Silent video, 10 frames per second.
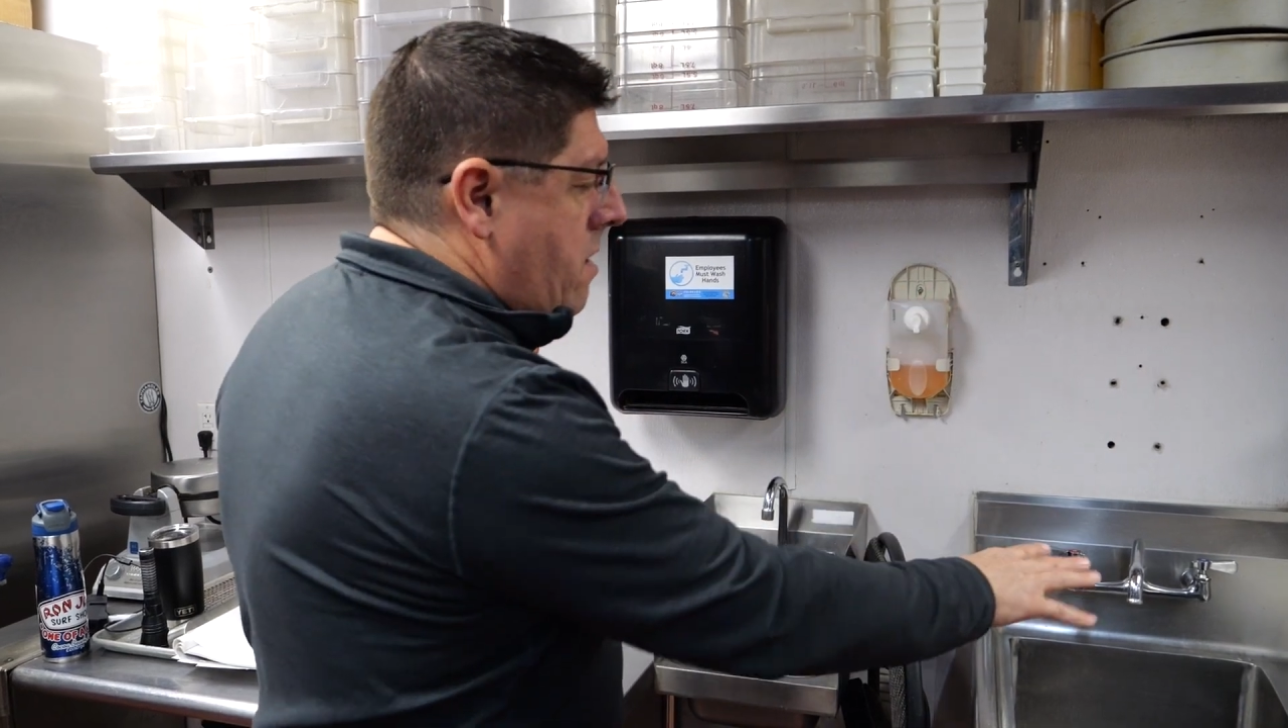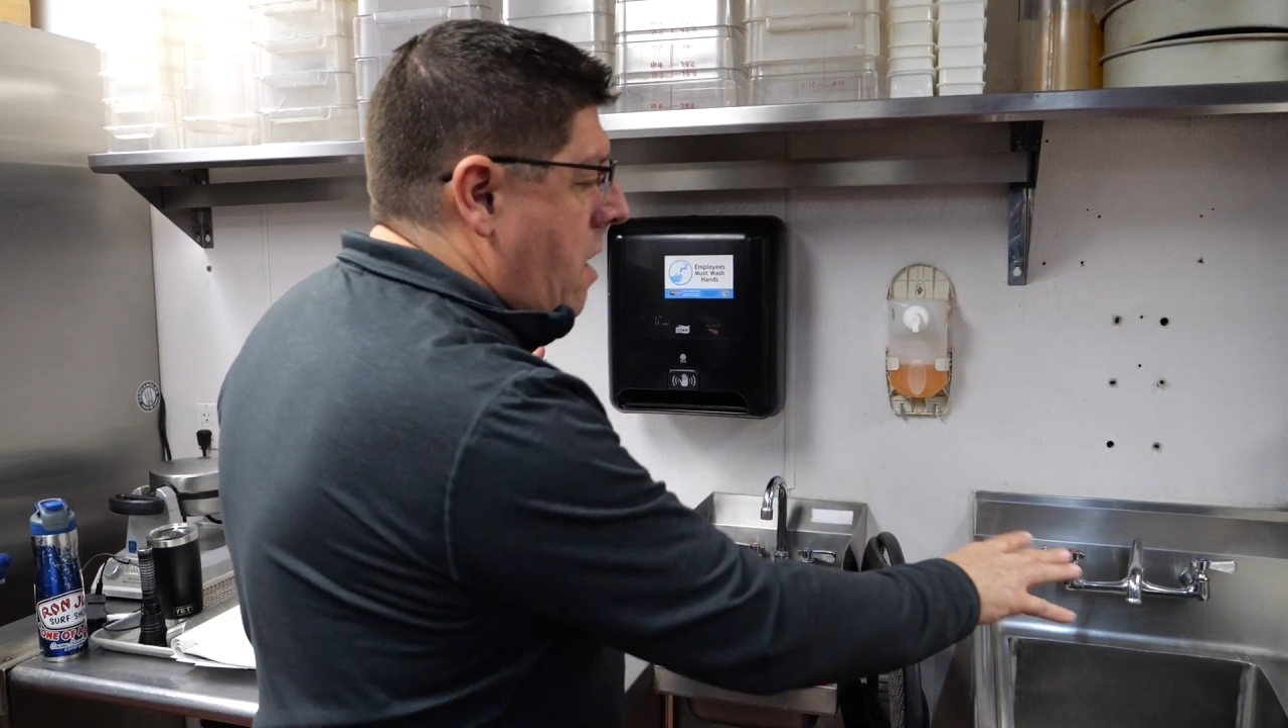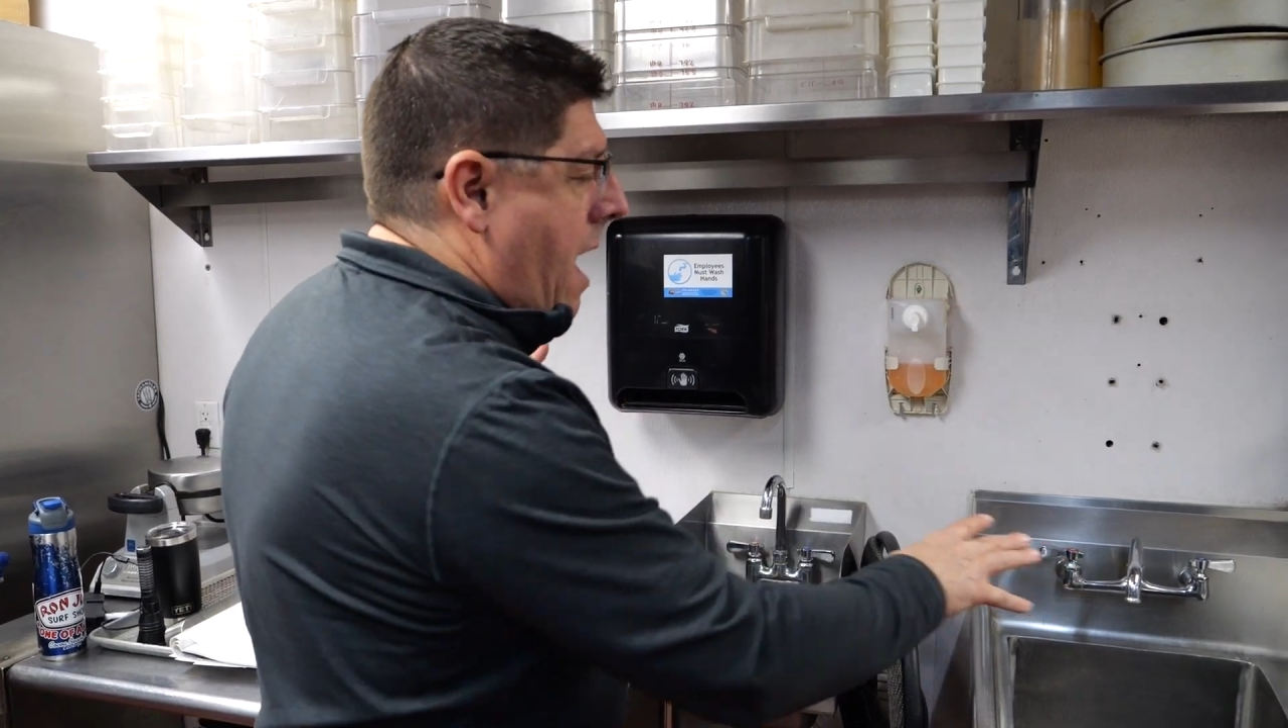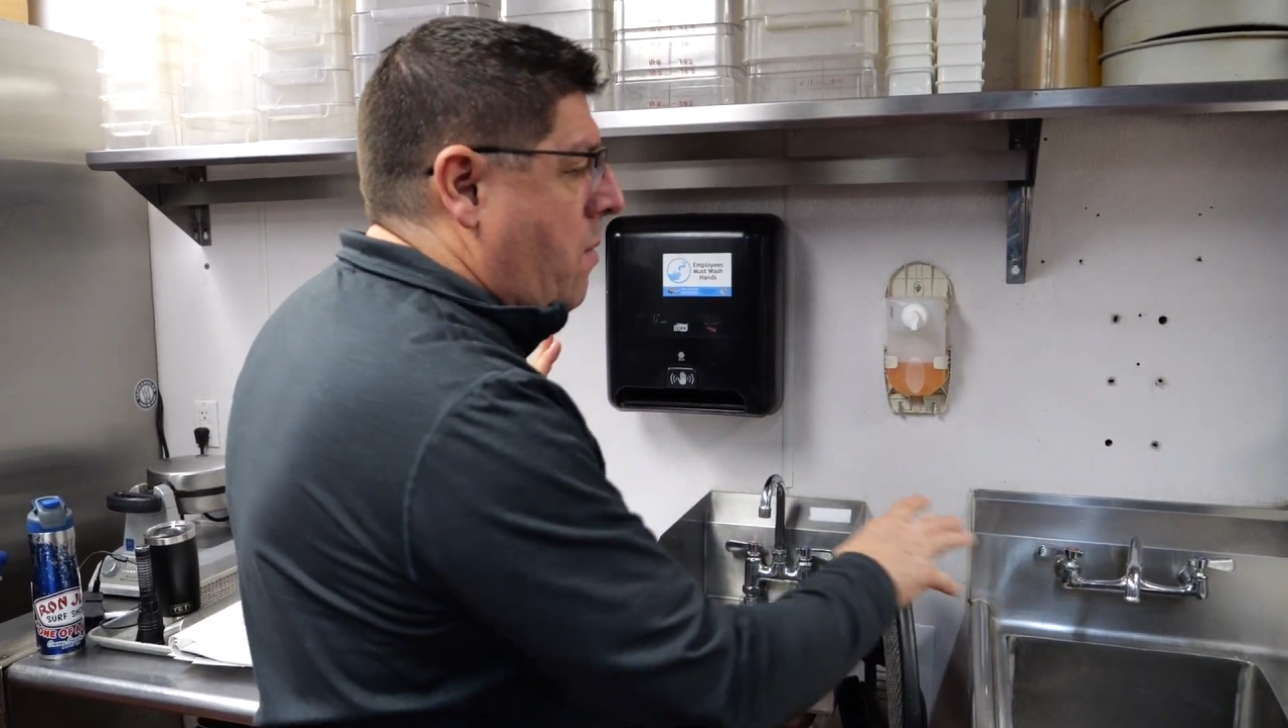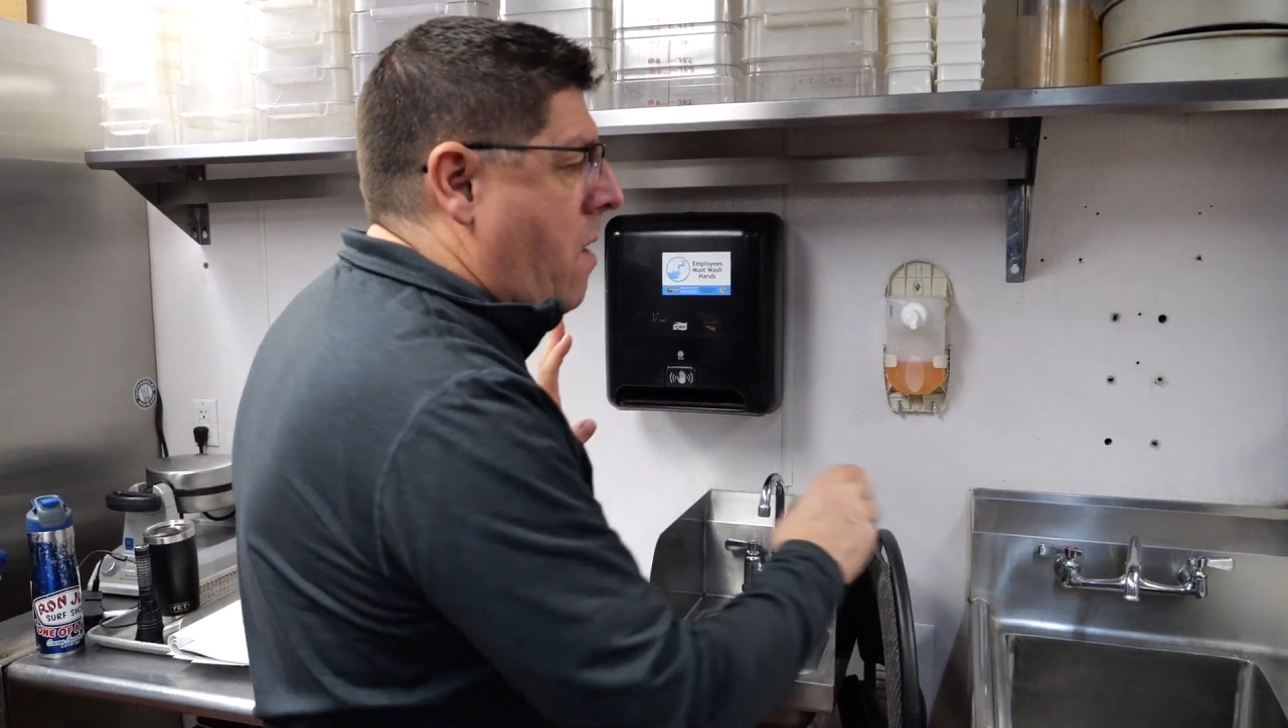
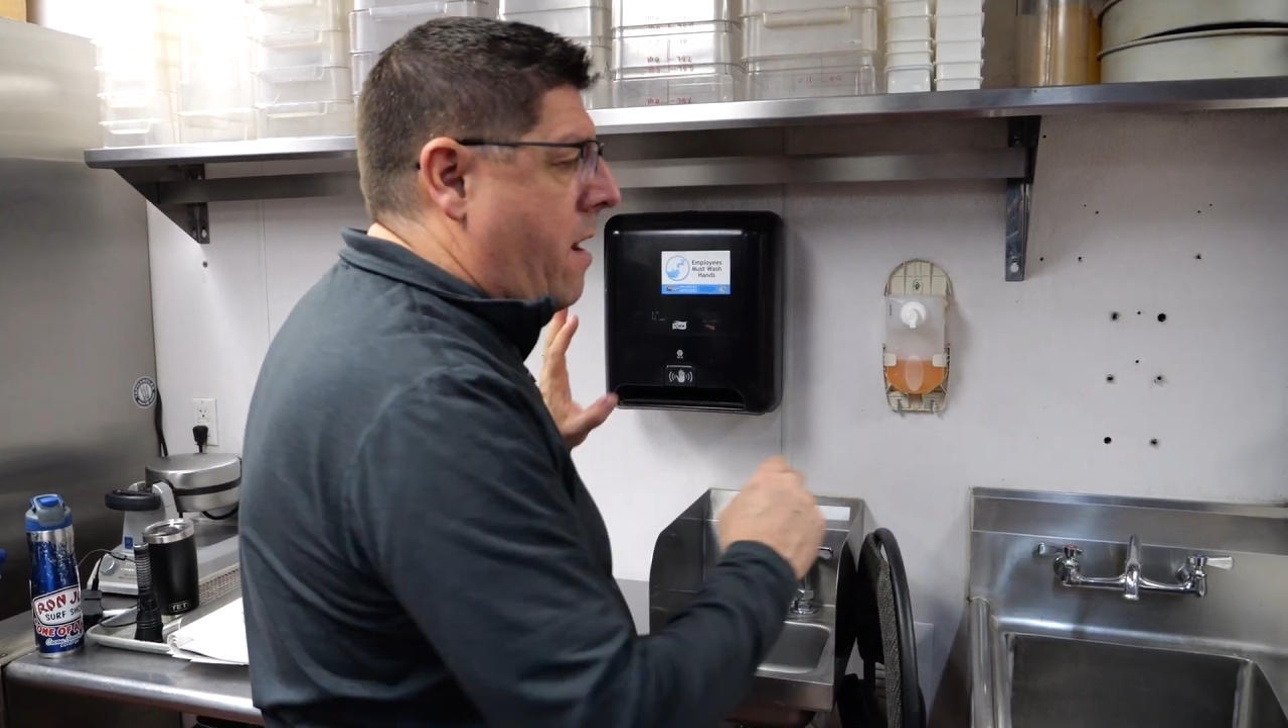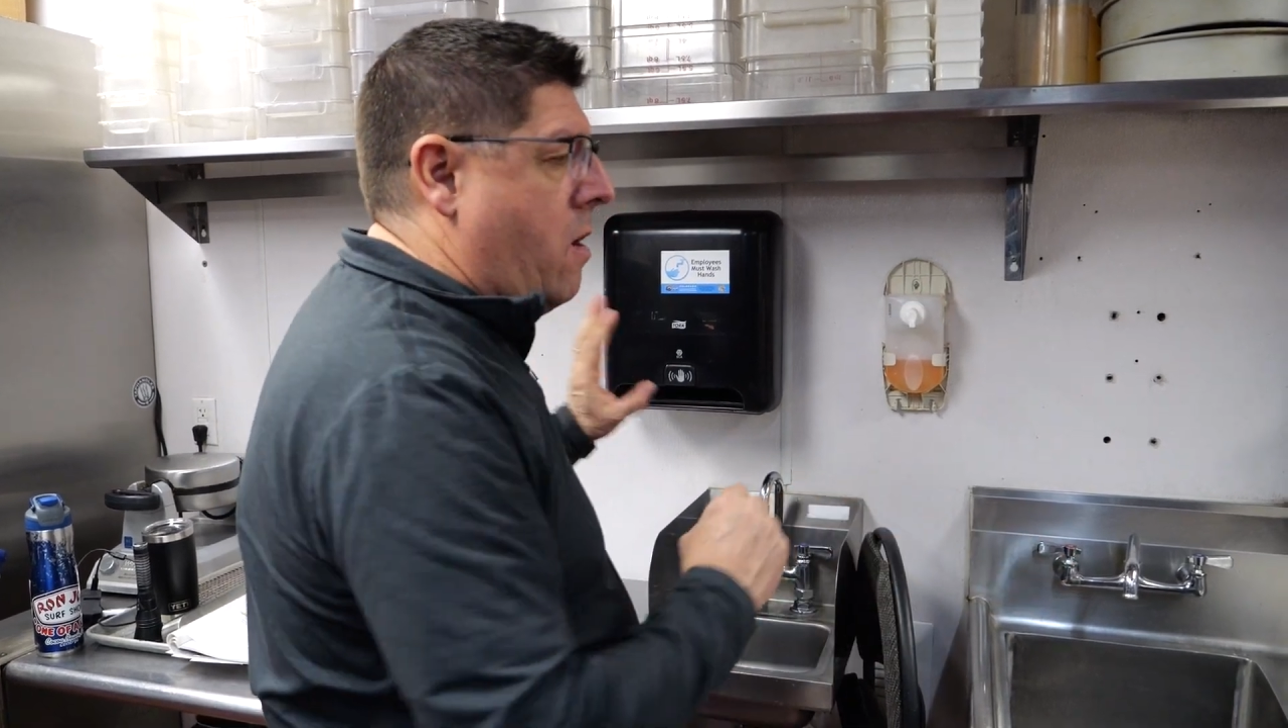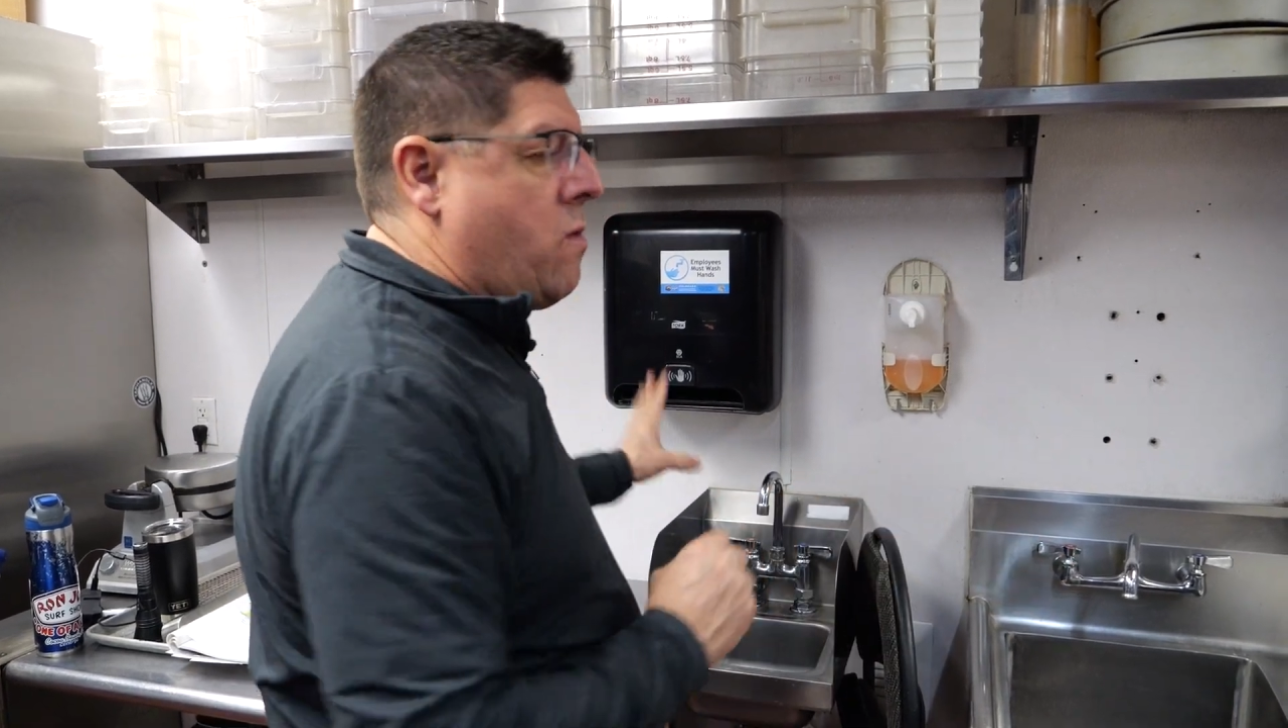your hot water,